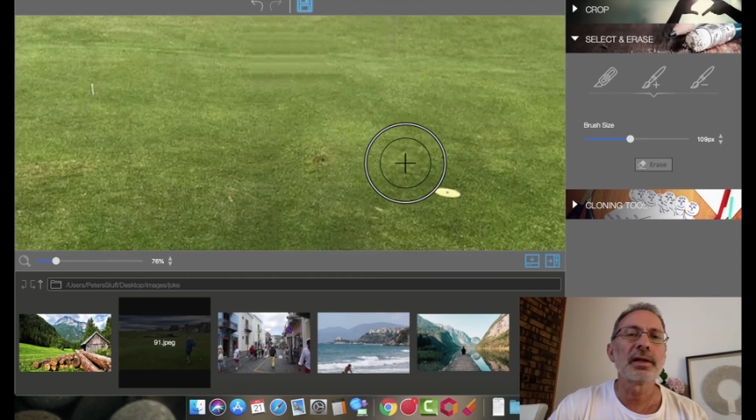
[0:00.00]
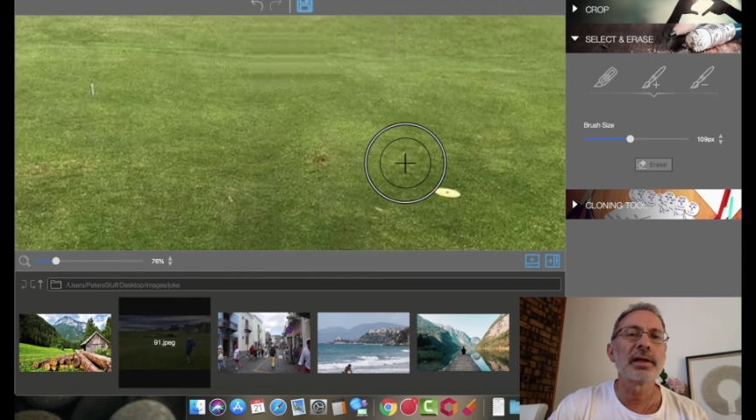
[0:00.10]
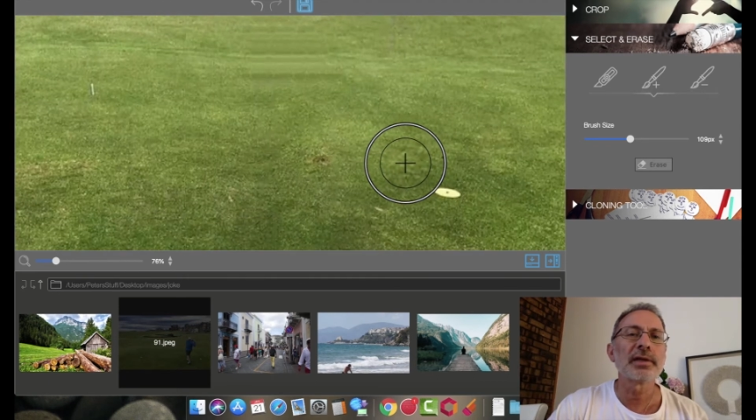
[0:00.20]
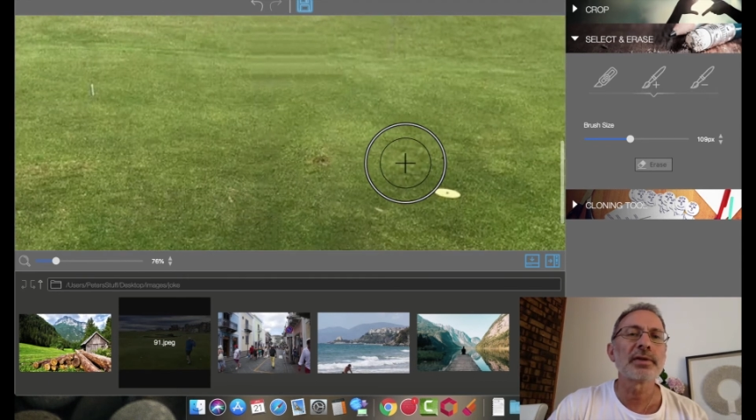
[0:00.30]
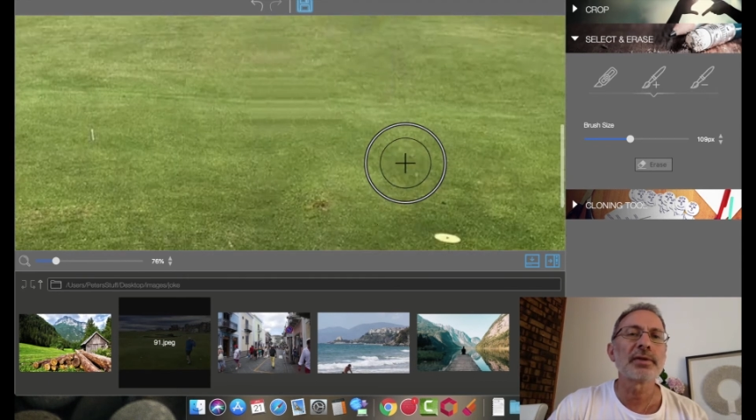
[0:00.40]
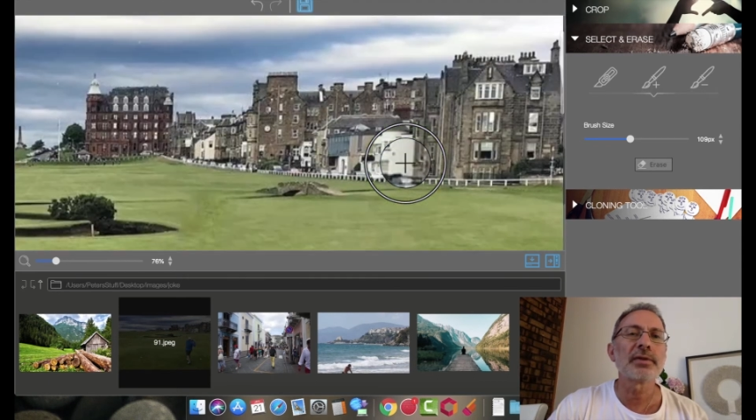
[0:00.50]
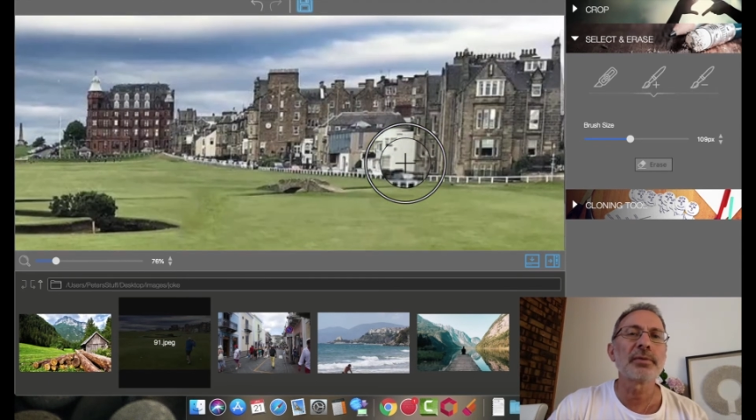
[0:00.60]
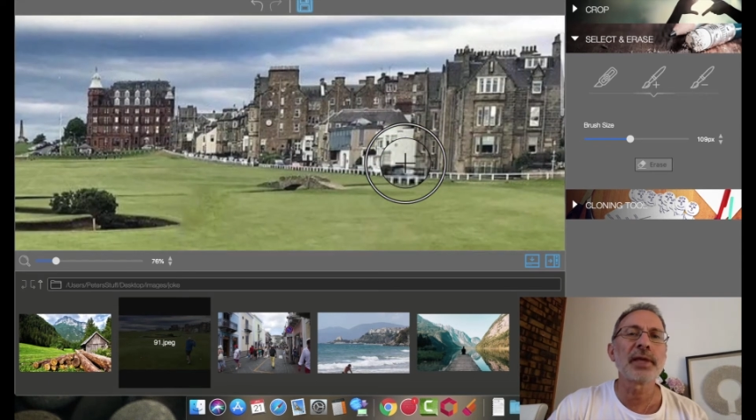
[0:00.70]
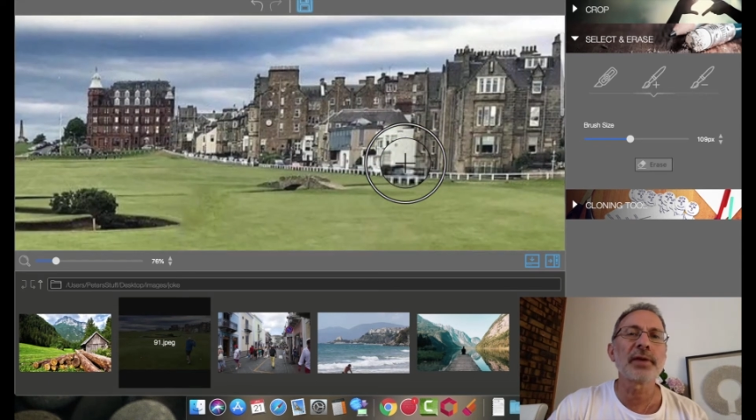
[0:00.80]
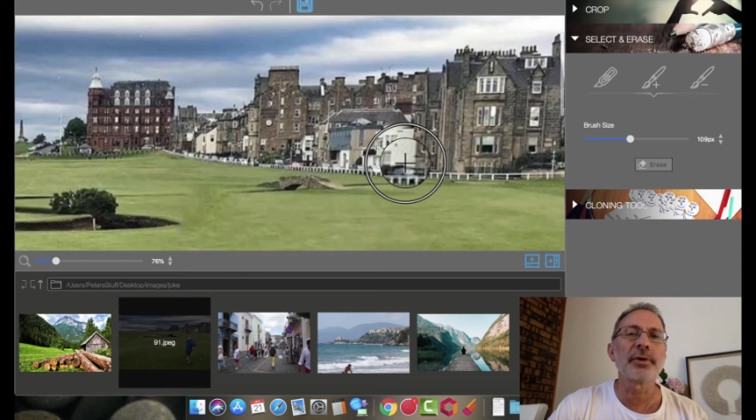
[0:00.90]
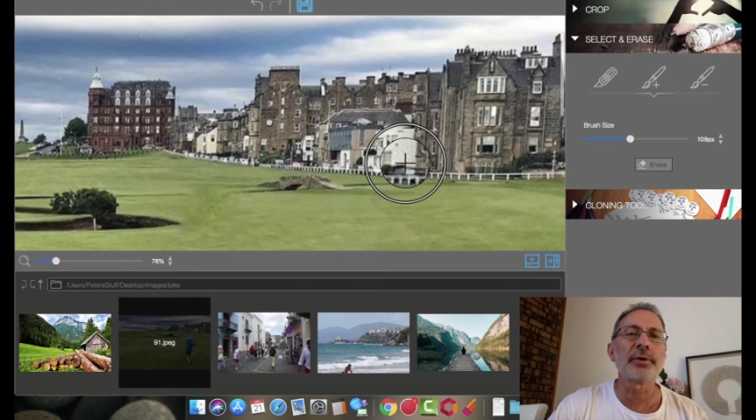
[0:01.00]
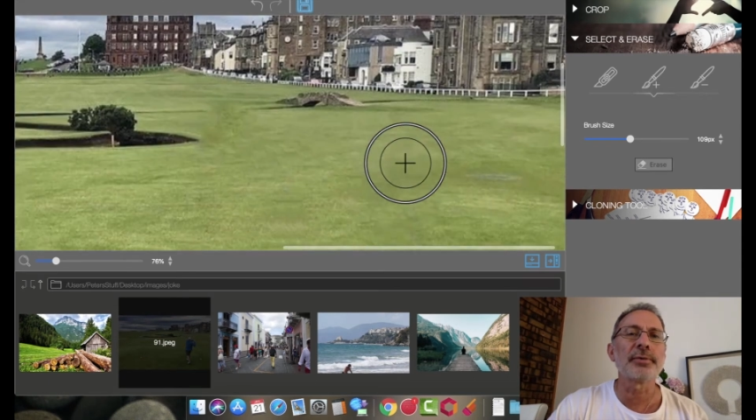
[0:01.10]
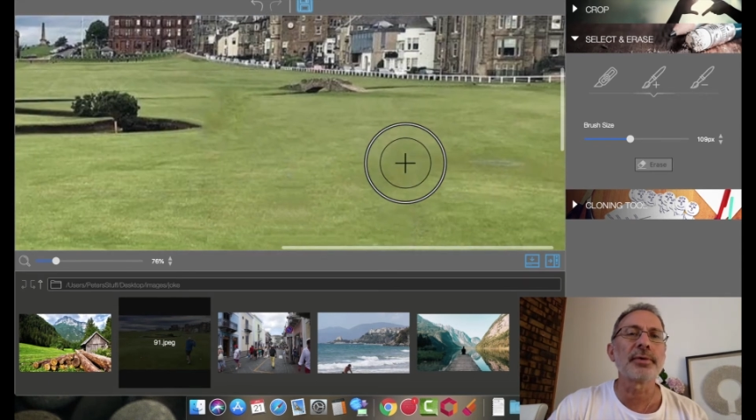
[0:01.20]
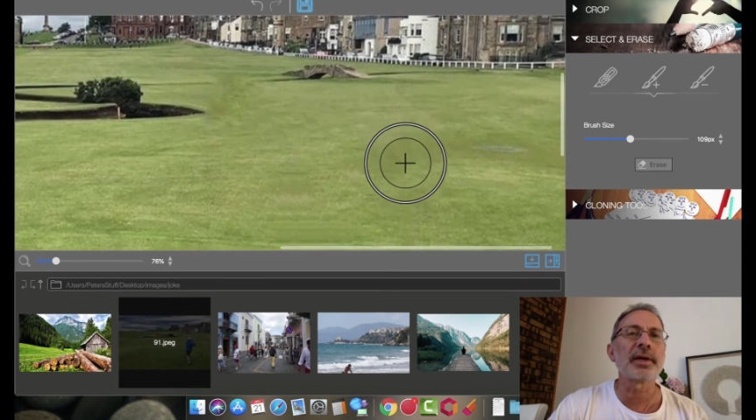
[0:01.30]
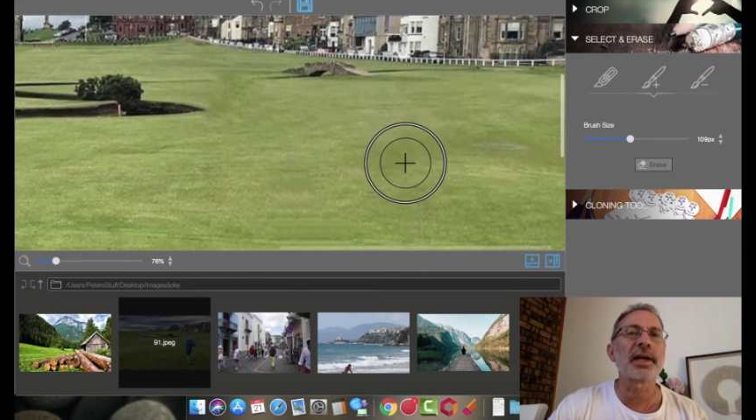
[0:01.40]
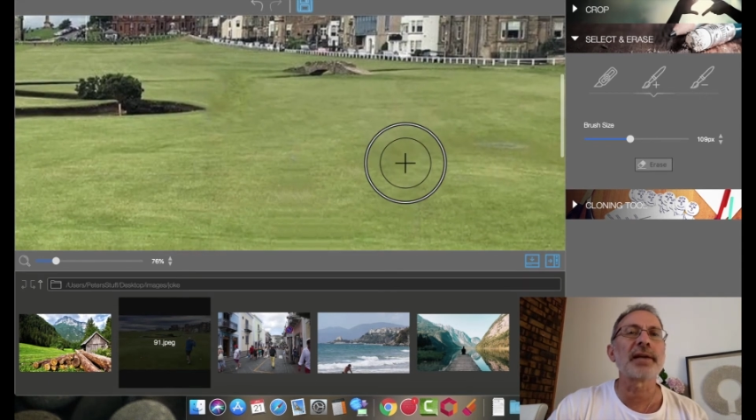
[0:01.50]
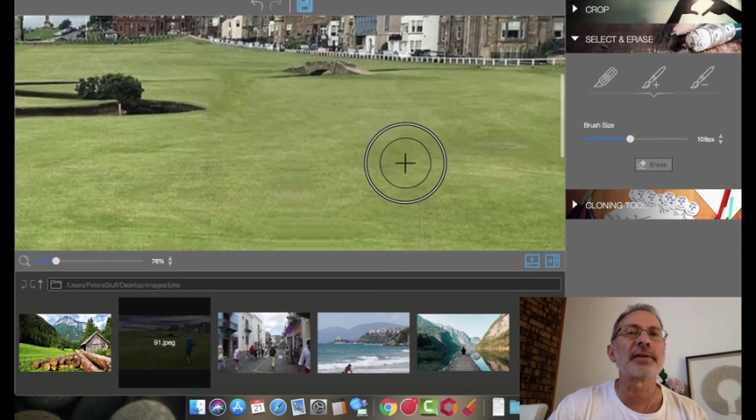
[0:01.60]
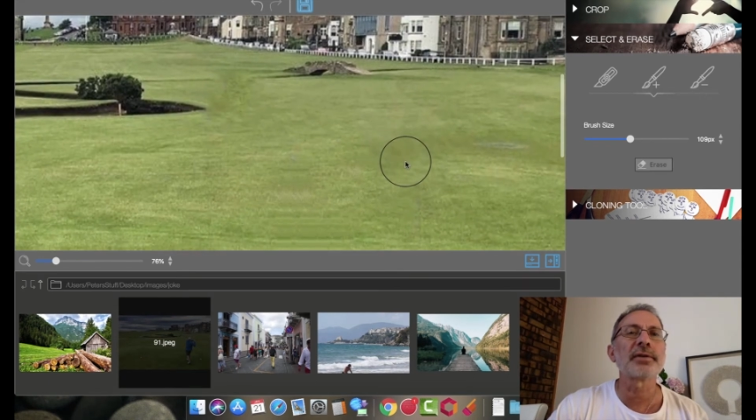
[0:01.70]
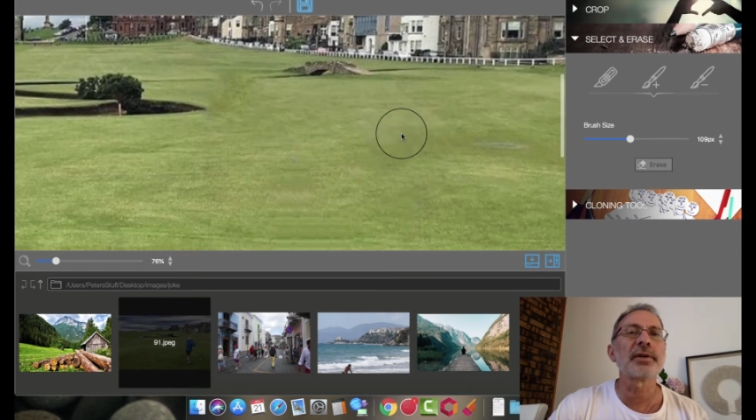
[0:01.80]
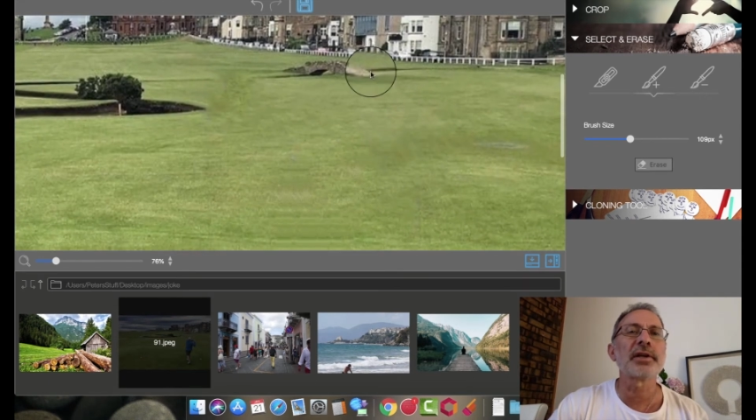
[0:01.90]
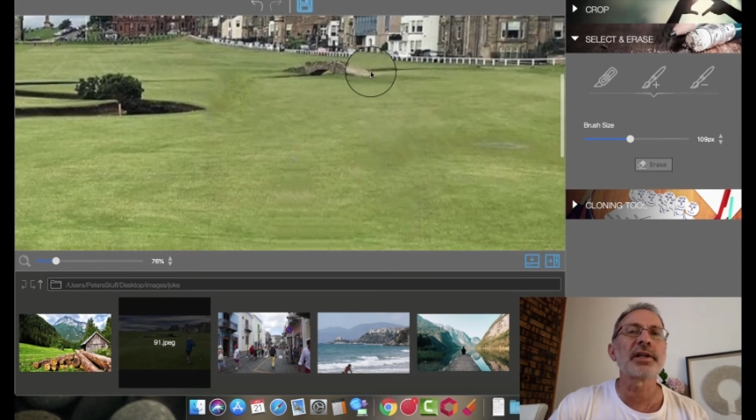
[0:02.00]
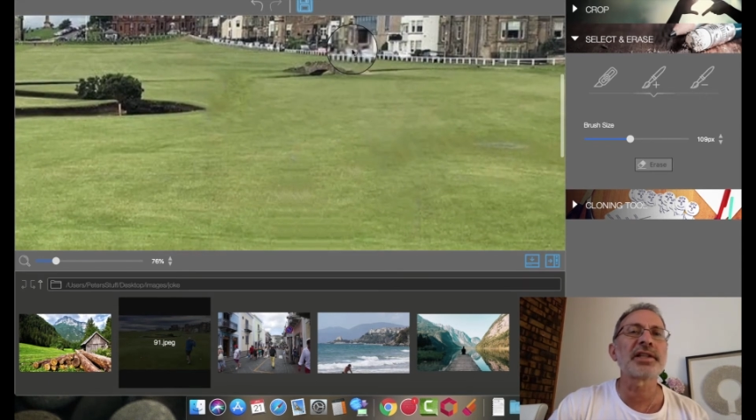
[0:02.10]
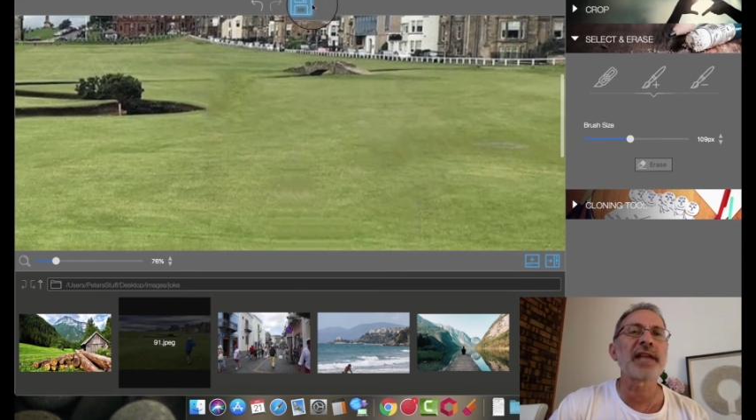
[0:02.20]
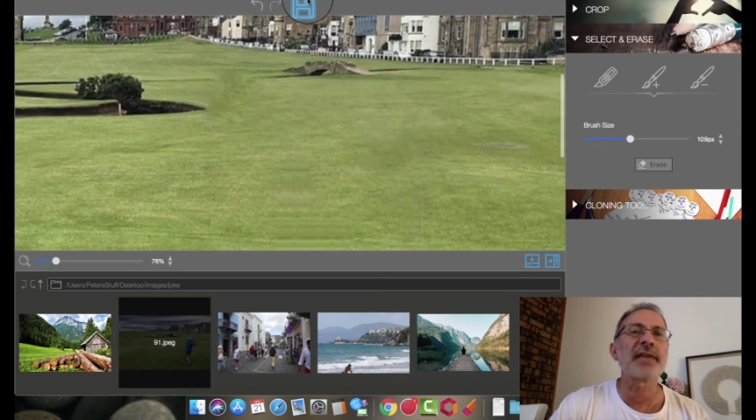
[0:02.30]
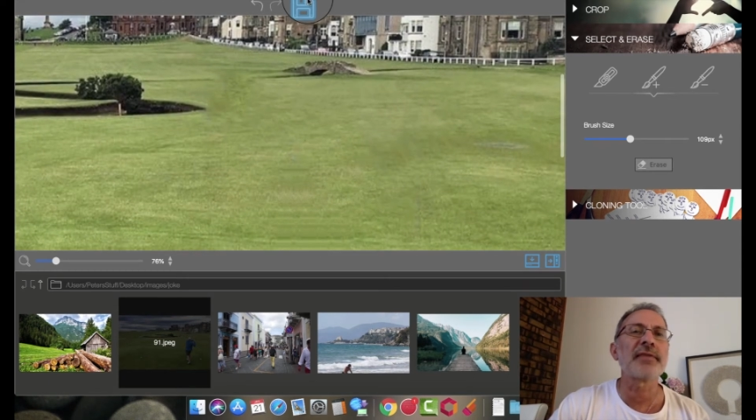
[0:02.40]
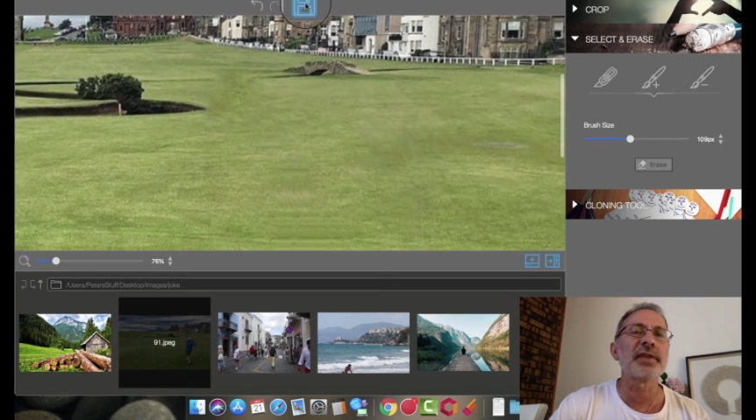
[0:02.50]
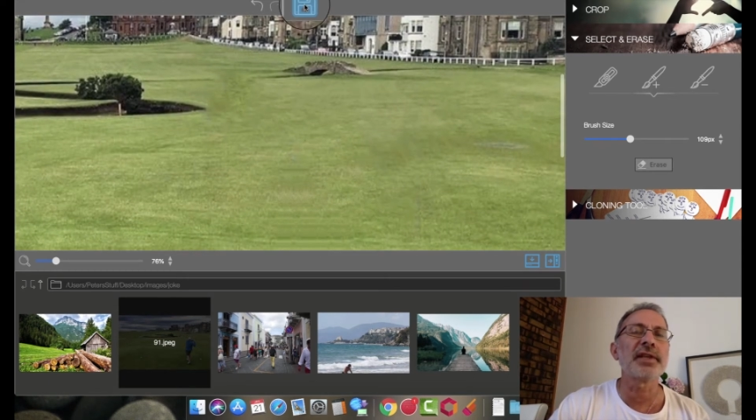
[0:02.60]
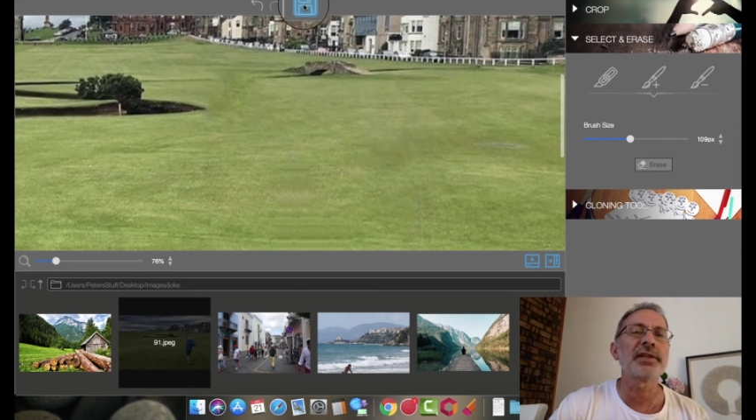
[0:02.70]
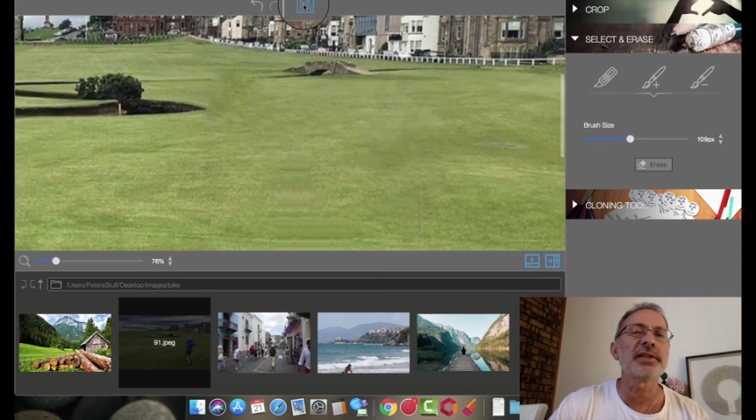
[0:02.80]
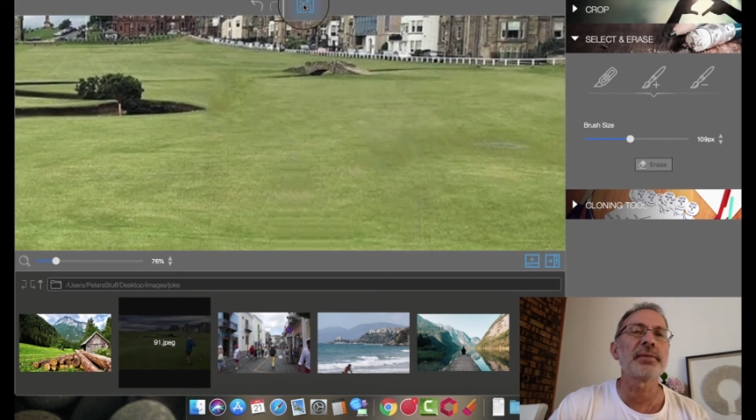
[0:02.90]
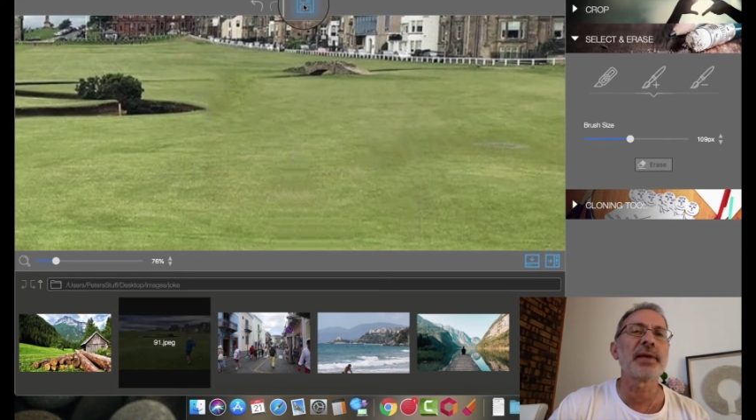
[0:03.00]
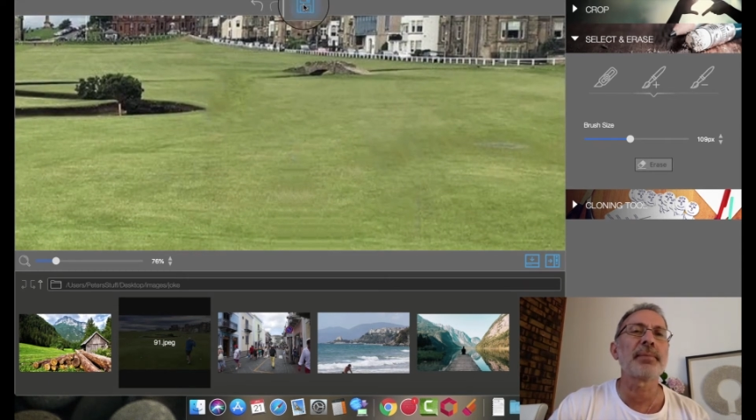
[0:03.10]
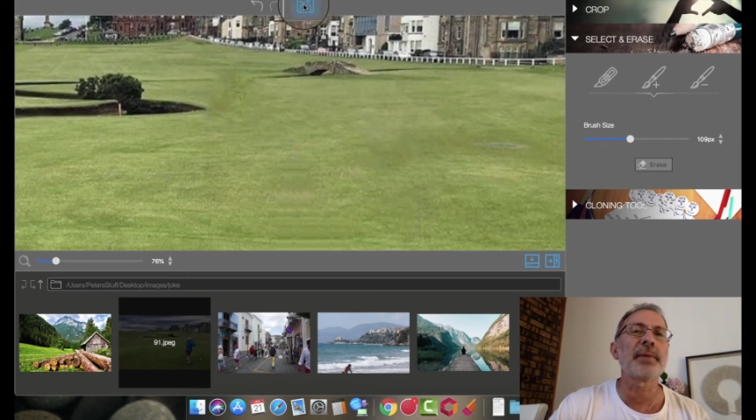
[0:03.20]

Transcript: That's not too bad at all. Okay, so I'm going to save this. You may